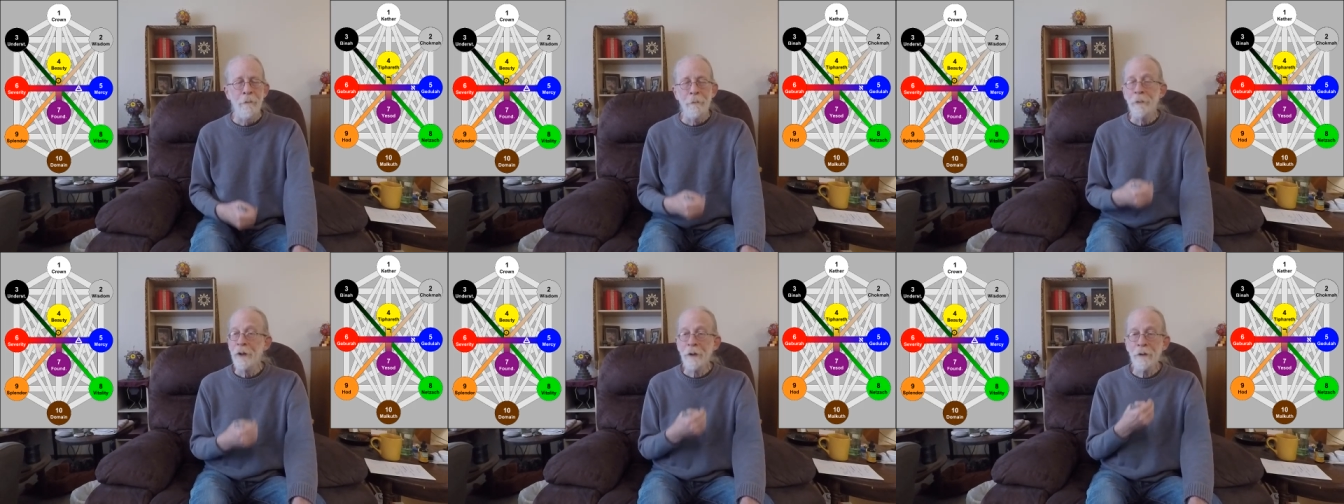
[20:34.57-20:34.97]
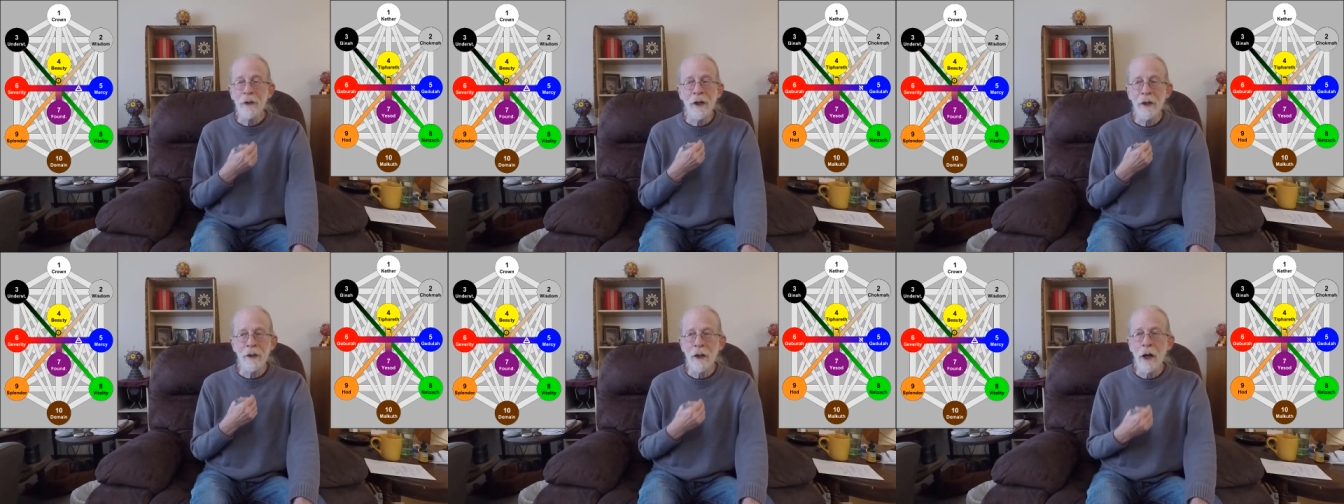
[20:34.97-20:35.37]
They're
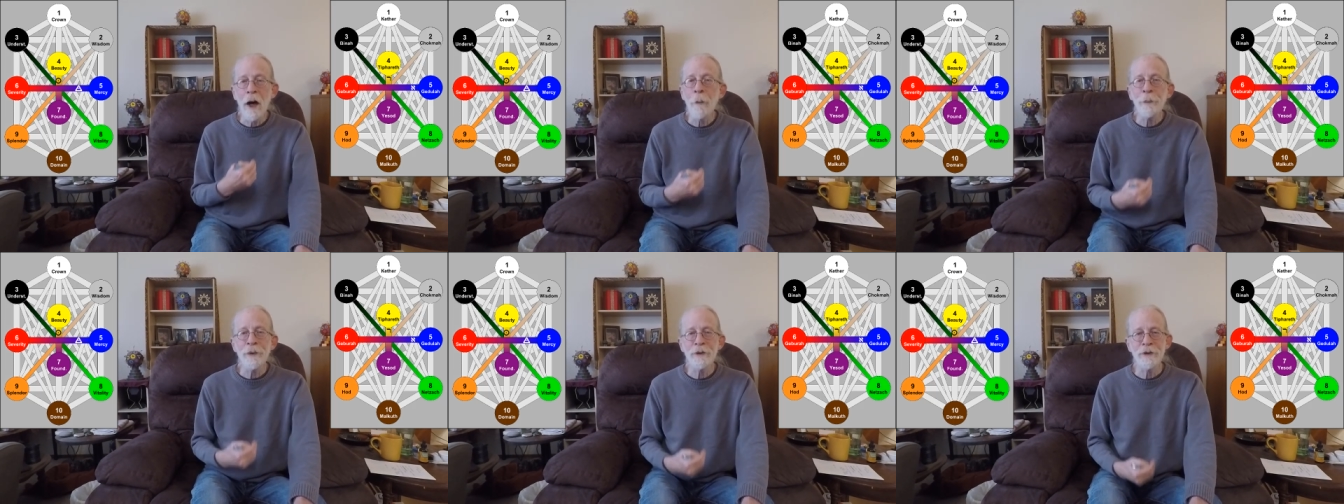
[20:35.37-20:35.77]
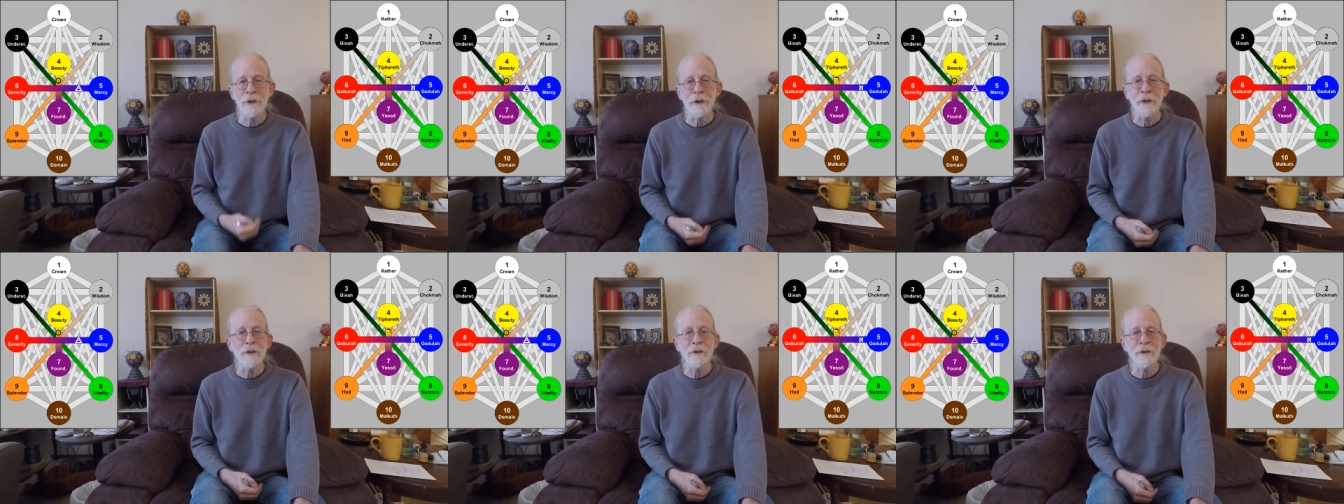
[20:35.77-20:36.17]
not
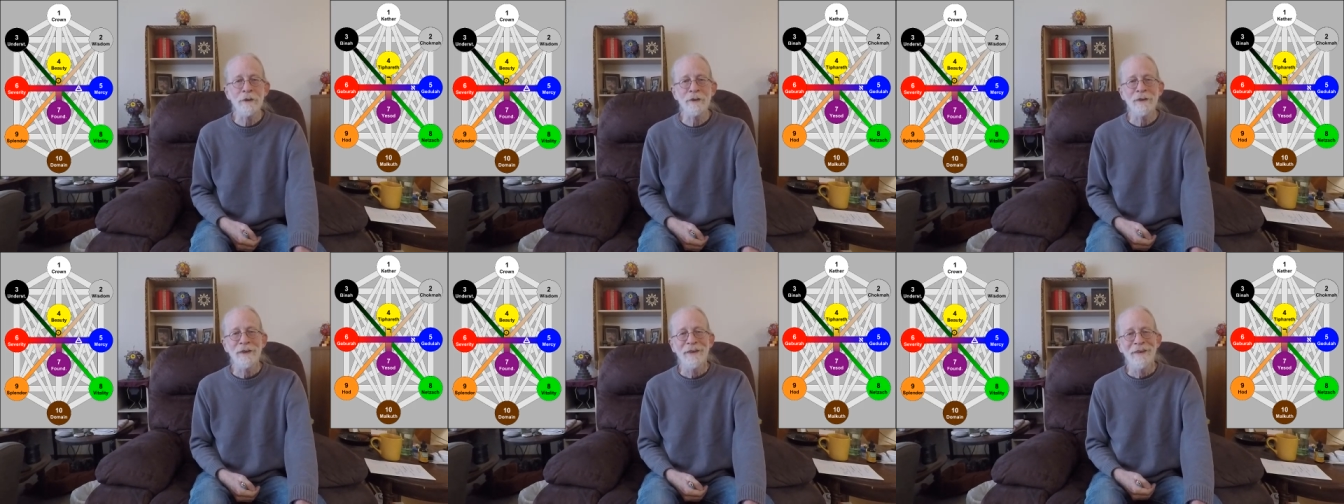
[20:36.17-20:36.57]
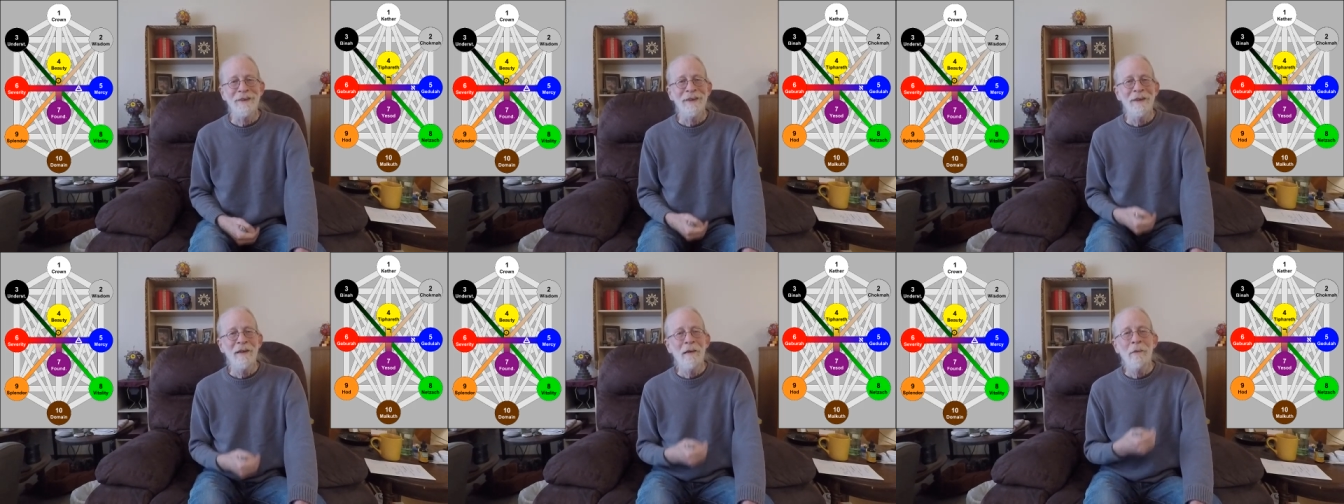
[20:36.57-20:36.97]
opposites,
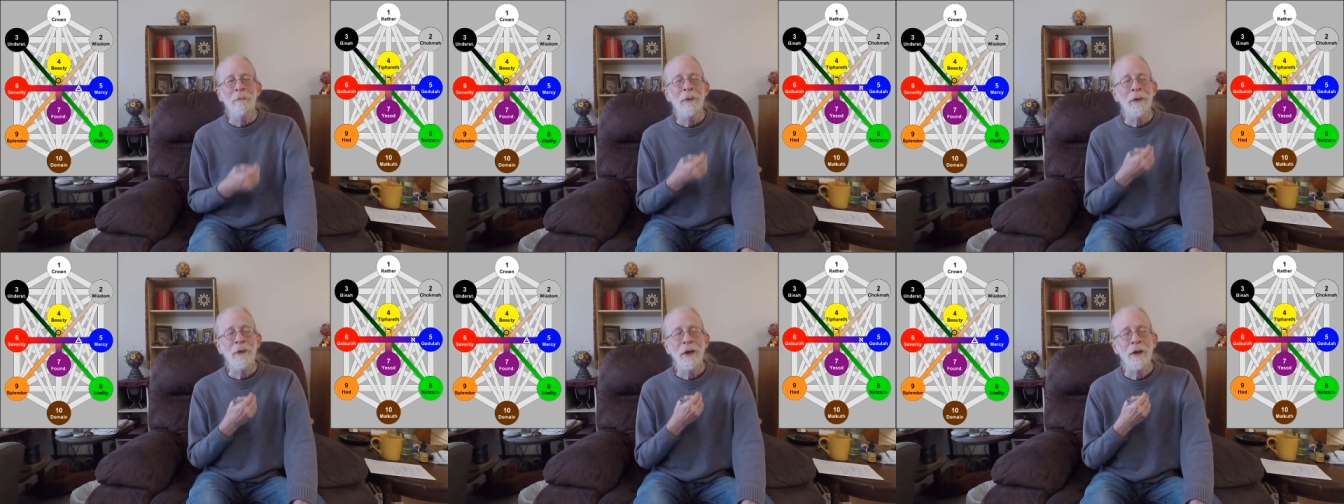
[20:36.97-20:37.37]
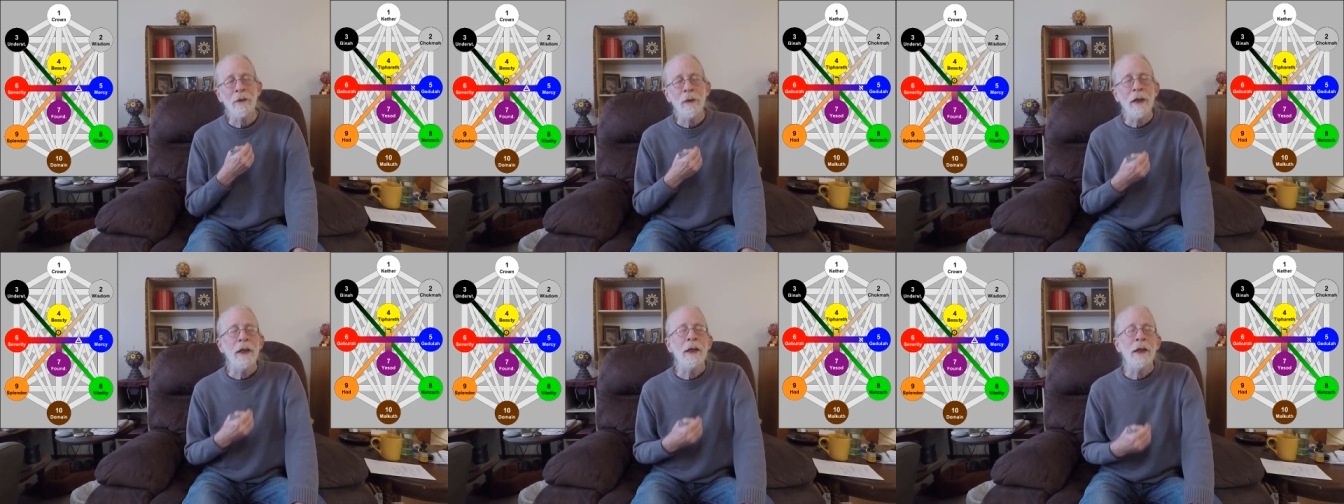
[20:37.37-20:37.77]
but they're
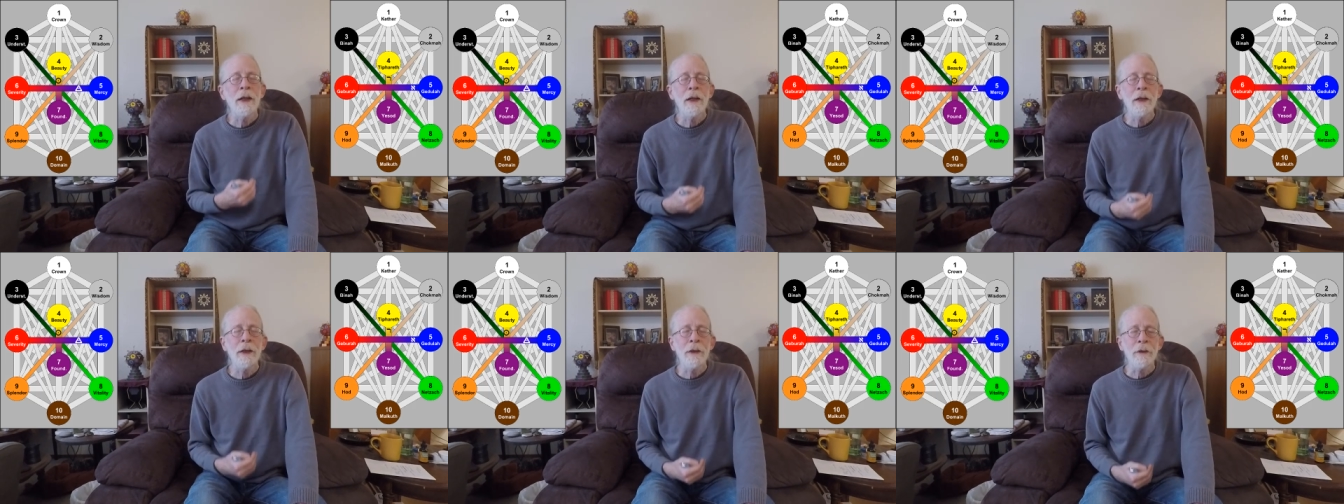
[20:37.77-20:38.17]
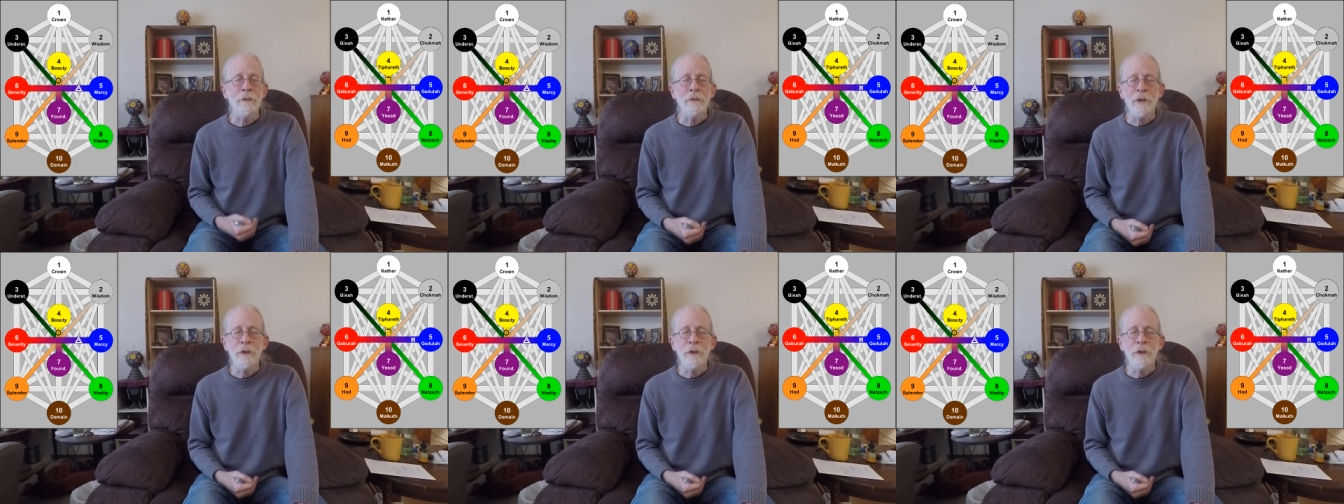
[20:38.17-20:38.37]
related,